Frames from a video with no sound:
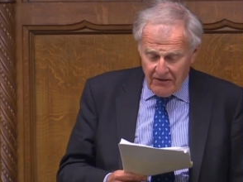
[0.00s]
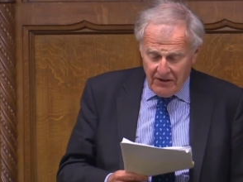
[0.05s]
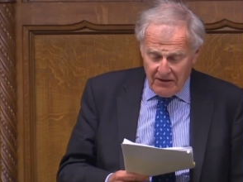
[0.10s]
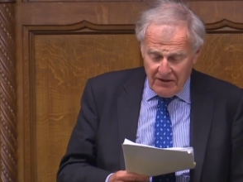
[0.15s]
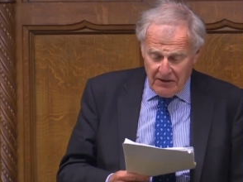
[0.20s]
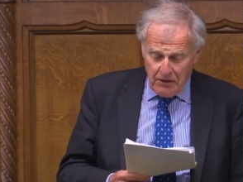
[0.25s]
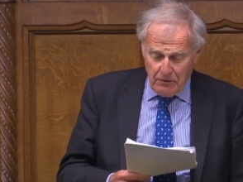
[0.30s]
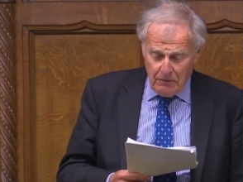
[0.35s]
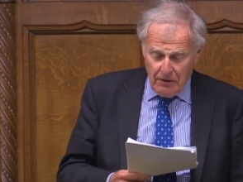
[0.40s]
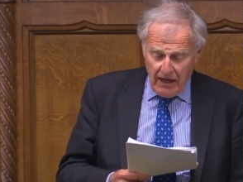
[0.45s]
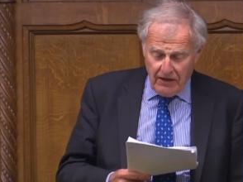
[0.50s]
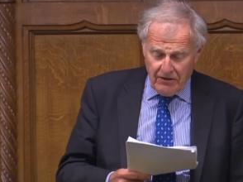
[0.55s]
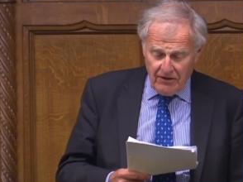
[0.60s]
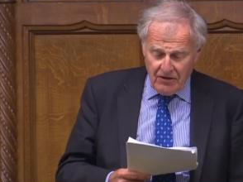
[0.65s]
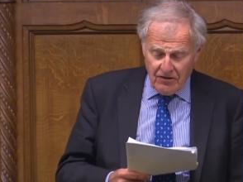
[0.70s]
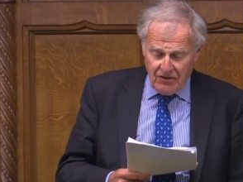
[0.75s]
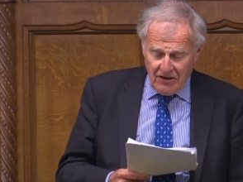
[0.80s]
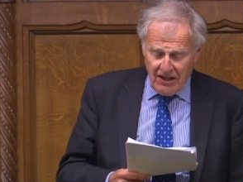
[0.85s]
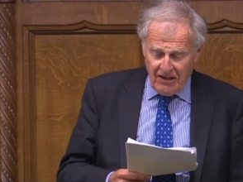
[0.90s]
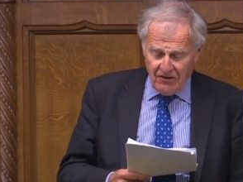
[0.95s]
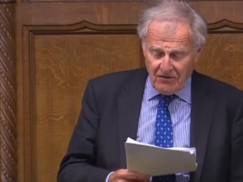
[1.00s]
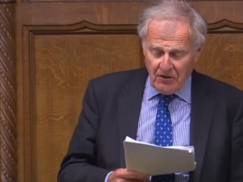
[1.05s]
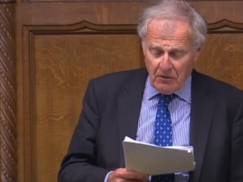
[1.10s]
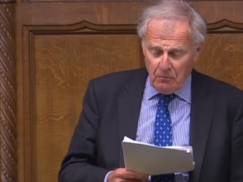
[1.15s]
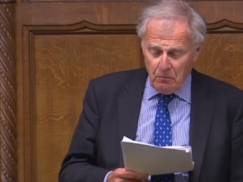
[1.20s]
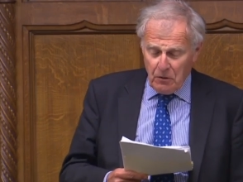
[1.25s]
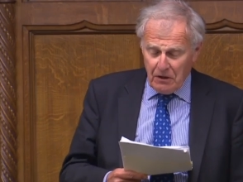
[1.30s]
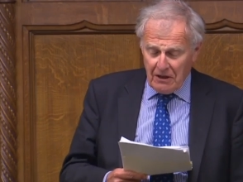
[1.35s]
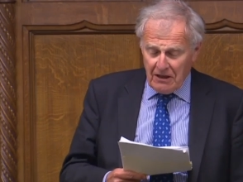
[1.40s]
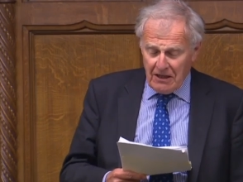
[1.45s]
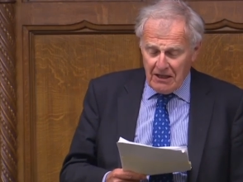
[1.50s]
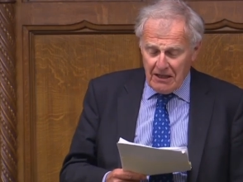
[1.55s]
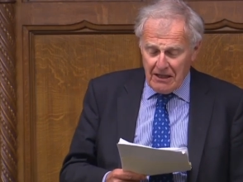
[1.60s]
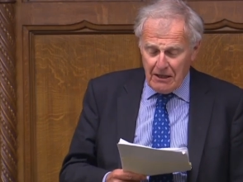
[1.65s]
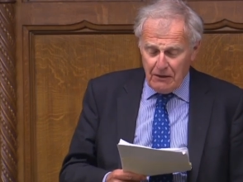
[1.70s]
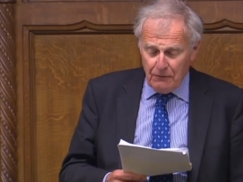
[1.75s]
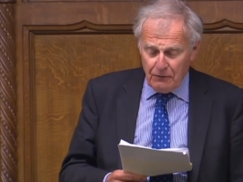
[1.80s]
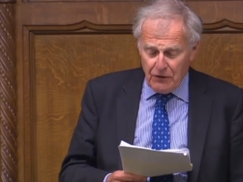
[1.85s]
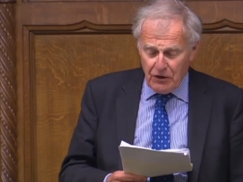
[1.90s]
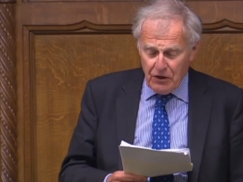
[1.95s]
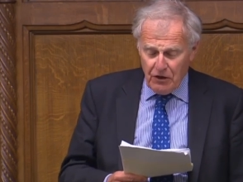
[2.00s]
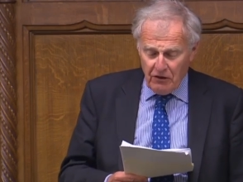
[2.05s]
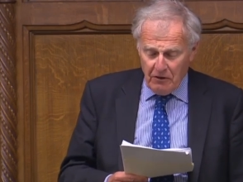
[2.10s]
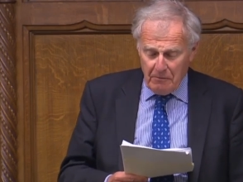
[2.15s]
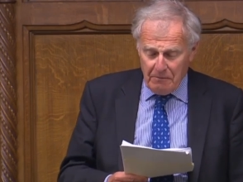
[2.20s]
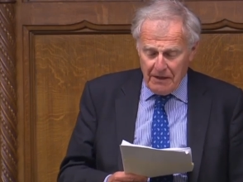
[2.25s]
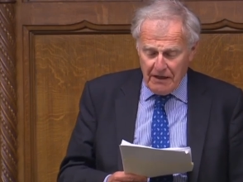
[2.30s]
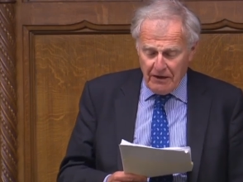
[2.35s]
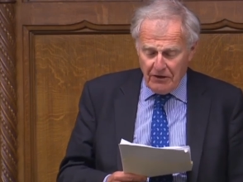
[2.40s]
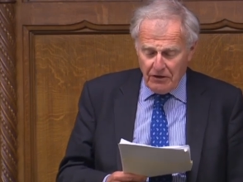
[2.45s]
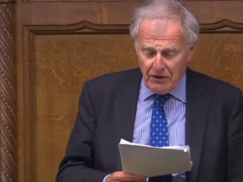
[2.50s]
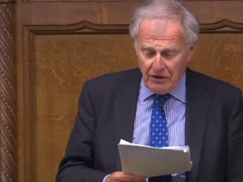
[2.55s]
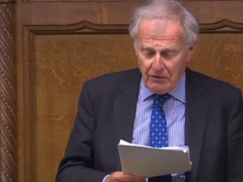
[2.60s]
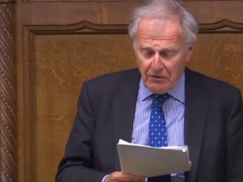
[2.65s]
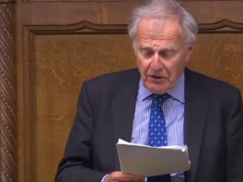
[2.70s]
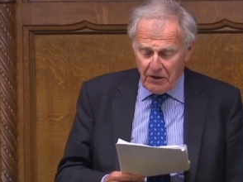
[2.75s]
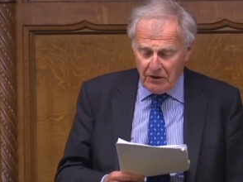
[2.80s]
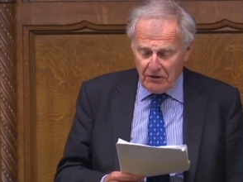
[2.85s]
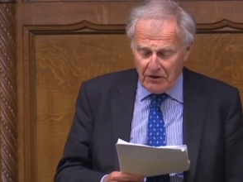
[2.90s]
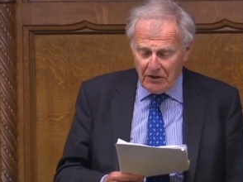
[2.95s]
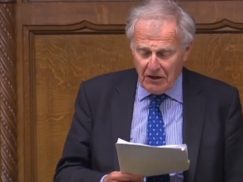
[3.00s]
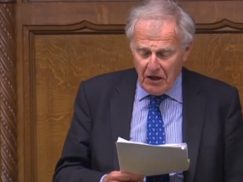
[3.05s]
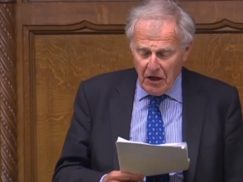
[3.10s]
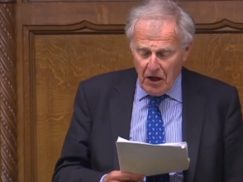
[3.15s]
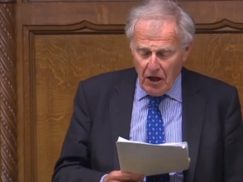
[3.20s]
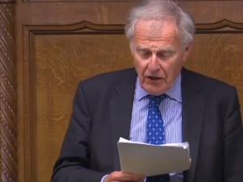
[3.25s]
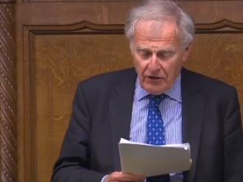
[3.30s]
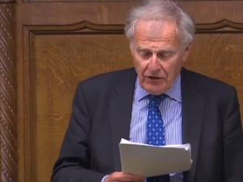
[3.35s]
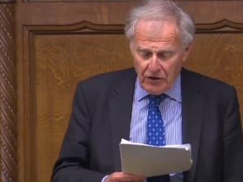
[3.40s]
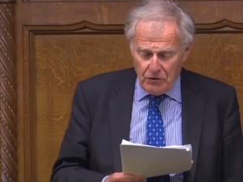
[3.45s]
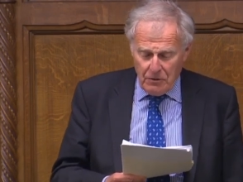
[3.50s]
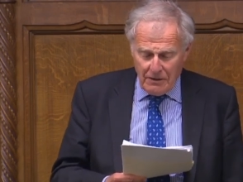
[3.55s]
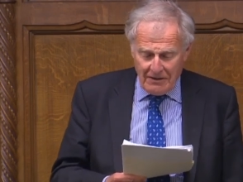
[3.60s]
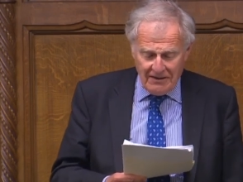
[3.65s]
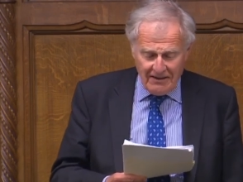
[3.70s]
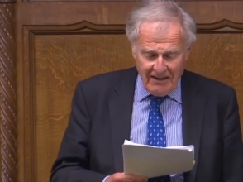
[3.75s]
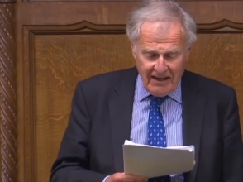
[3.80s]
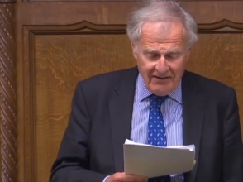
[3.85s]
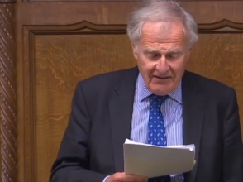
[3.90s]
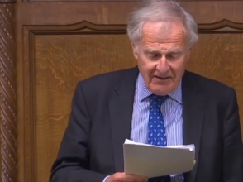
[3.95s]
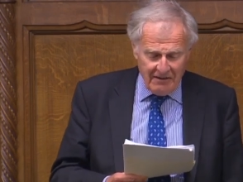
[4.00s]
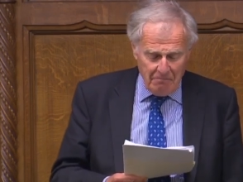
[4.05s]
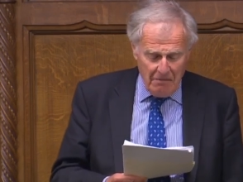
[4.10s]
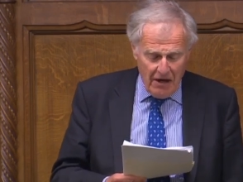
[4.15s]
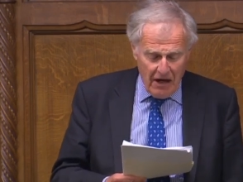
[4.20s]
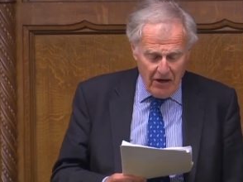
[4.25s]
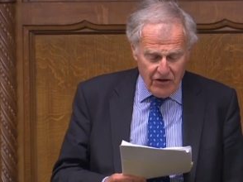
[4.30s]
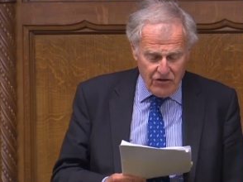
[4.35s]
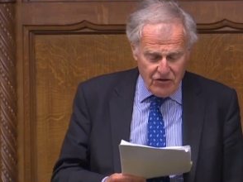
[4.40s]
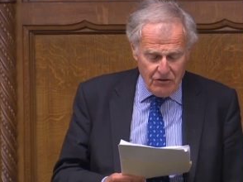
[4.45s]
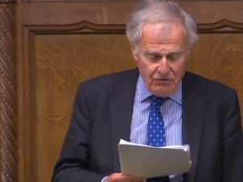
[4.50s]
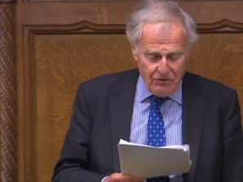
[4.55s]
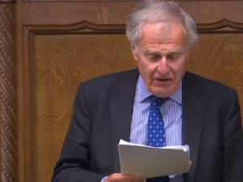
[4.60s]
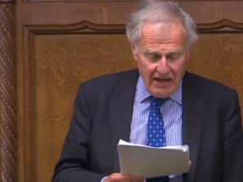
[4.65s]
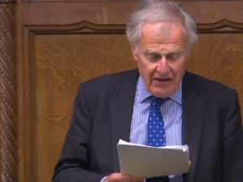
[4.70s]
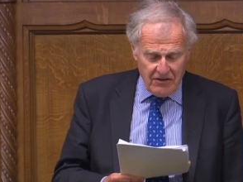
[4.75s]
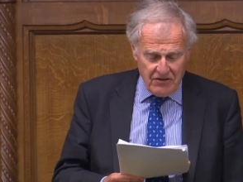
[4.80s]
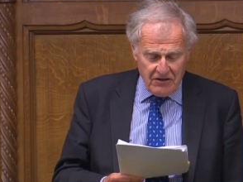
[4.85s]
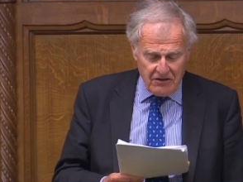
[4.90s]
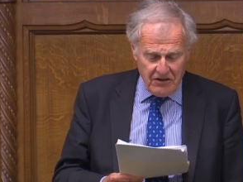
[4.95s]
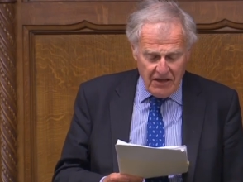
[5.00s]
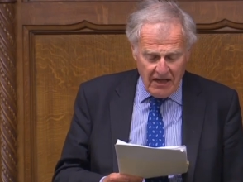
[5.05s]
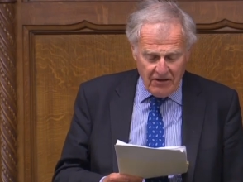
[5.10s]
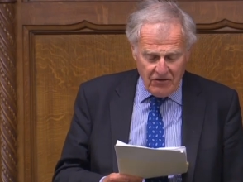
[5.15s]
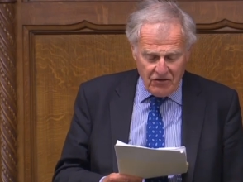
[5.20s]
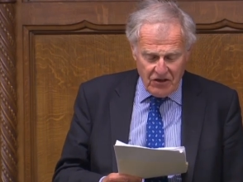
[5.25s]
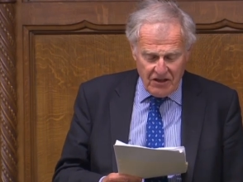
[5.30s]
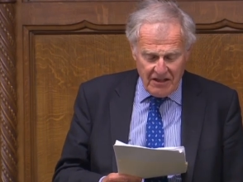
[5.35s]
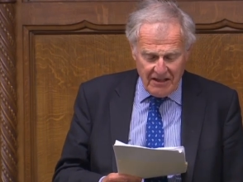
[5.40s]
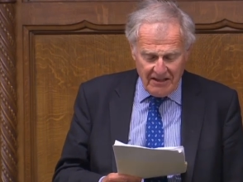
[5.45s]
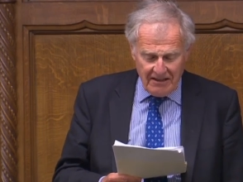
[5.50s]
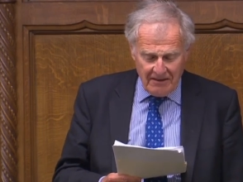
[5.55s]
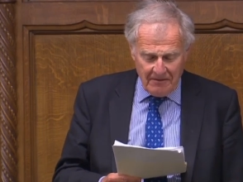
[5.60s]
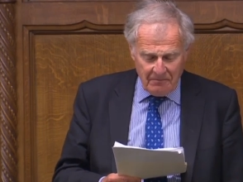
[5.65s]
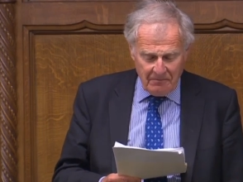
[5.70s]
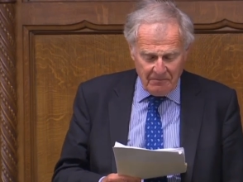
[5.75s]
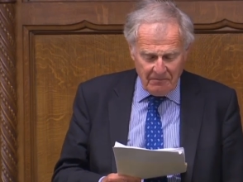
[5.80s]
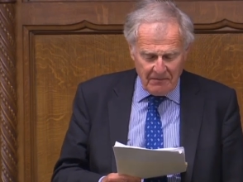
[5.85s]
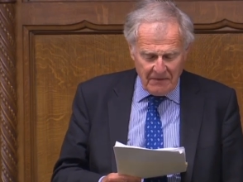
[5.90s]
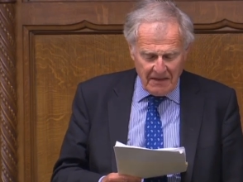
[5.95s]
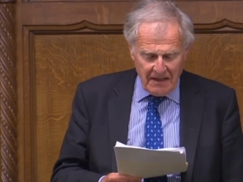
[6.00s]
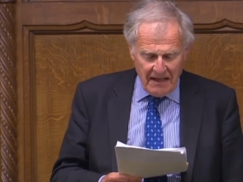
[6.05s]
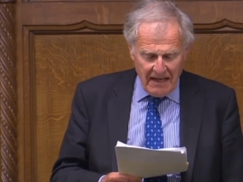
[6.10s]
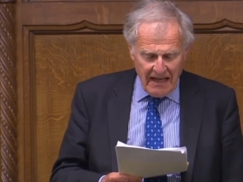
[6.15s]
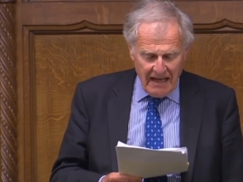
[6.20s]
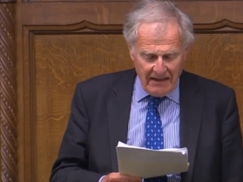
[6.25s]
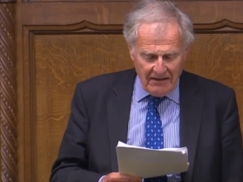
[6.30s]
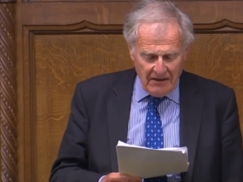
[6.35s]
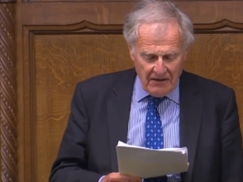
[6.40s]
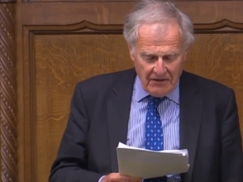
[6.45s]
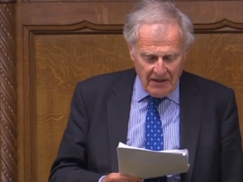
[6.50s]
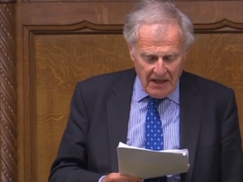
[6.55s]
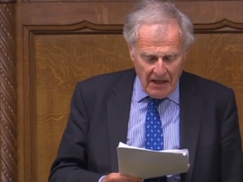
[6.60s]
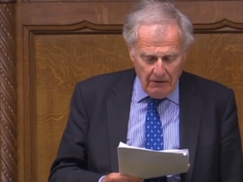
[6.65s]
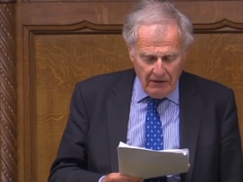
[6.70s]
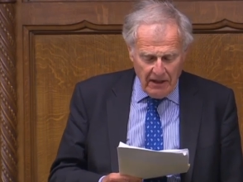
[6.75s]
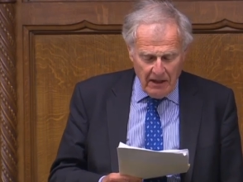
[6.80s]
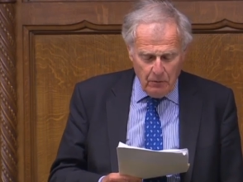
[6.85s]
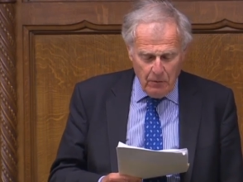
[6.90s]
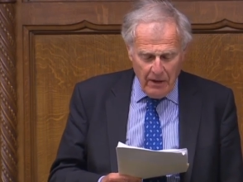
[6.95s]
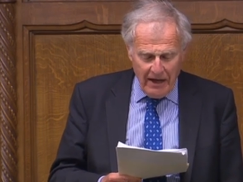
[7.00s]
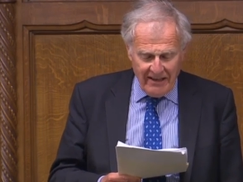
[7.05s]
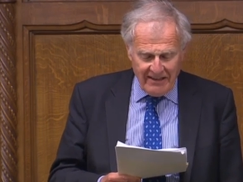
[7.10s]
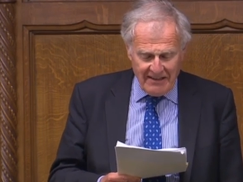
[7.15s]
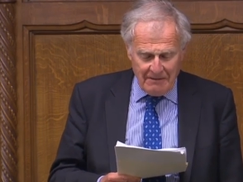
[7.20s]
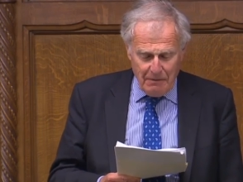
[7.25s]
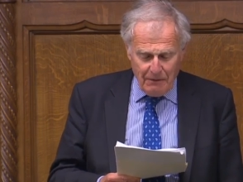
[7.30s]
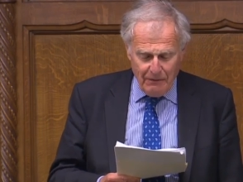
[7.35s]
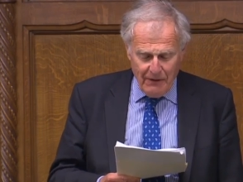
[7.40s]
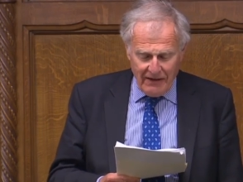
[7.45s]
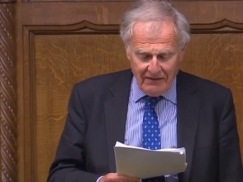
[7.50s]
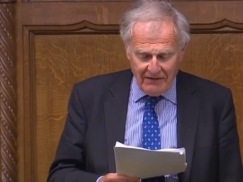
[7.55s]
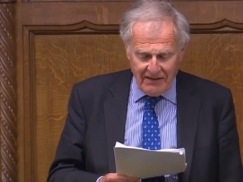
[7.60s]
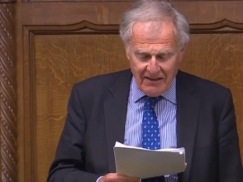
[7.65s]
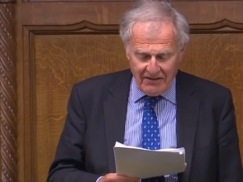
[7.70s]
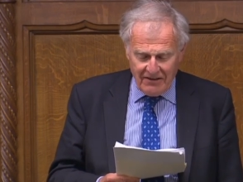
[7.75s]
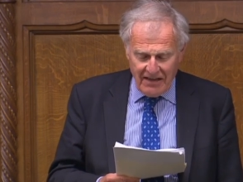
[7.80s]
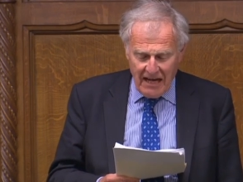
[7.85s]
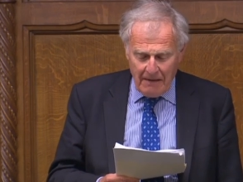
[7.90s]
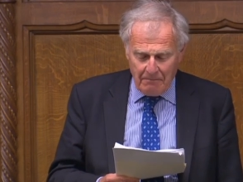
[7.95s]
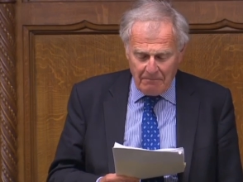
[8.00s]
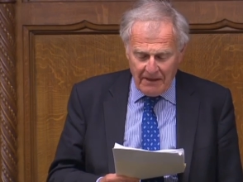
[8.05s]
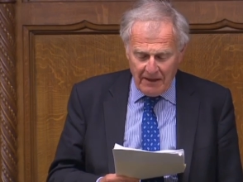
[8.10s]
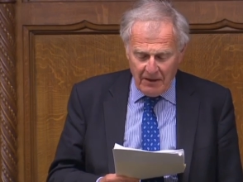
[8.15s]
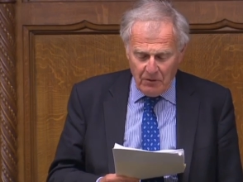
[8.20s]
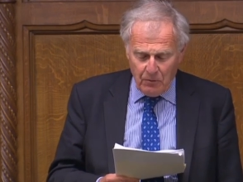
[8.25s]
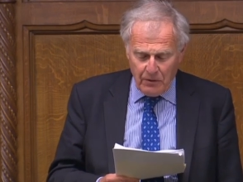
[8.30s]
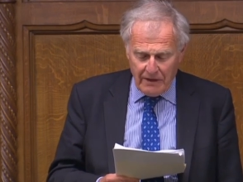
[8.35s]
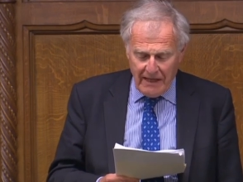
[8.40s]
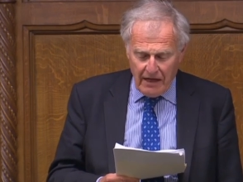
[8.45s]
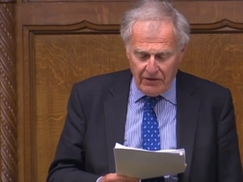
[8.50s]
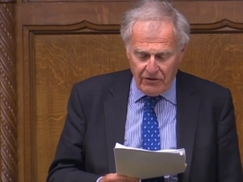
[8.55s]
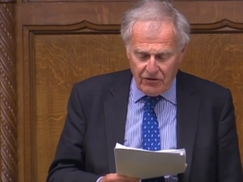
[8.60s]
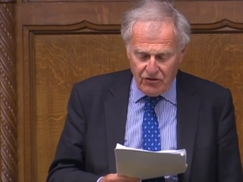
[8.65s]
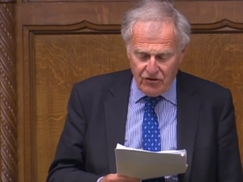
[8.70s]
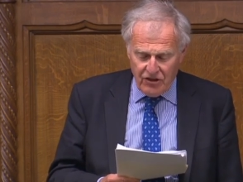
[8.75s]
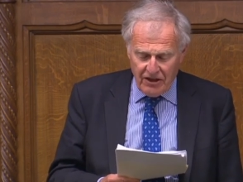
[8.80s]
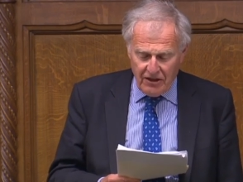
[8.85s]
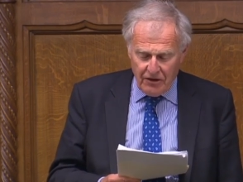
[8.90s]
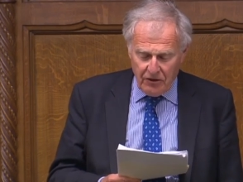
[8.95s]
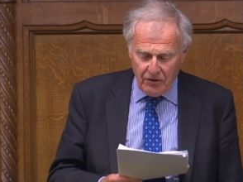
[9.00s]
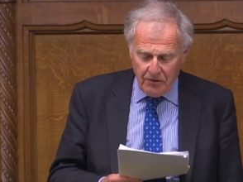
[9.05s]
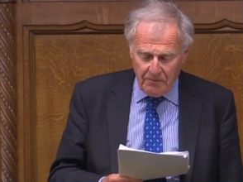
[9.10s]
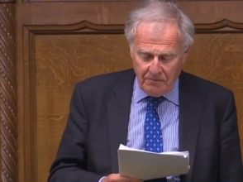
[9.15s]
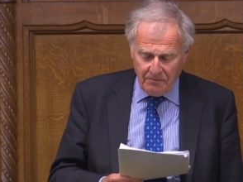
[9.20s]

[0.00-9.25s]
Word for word: that the United Kingdom would leave the European Union on the twenty-ninth of March two thousand nineteen, and that the only way to prevent that happening without a deal